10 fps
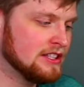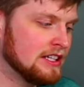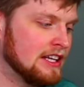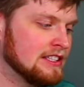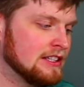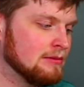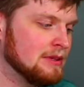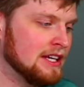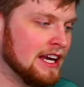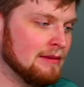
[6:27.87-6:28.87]
in settings, there'll
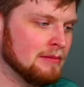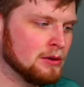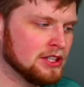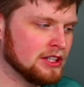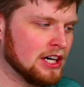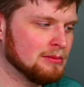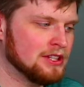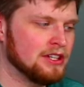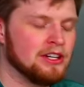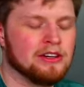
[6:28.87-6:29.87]
be a motion
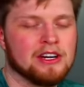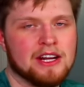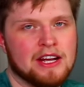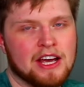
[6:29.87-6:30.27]
option here,